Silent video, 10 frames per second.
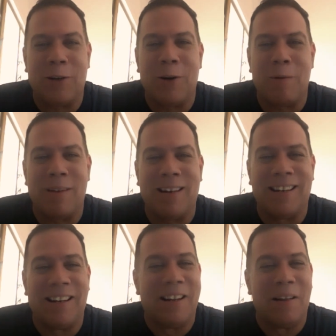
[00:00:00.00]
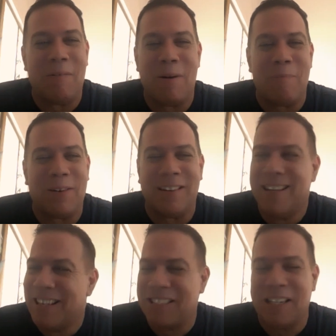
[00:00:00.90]
You know what I mean? And then I remember
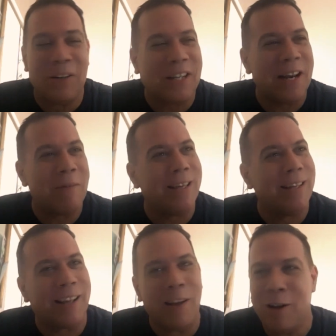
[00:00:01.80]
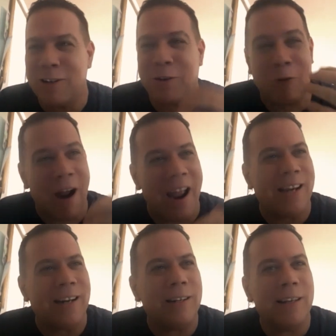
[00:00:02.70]
she looking at me like
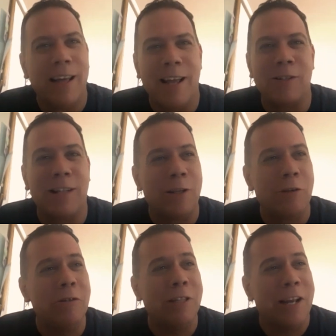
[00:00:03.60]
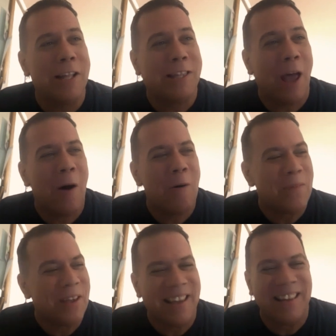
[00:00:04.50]
crying, and she's like, "You didn't tell me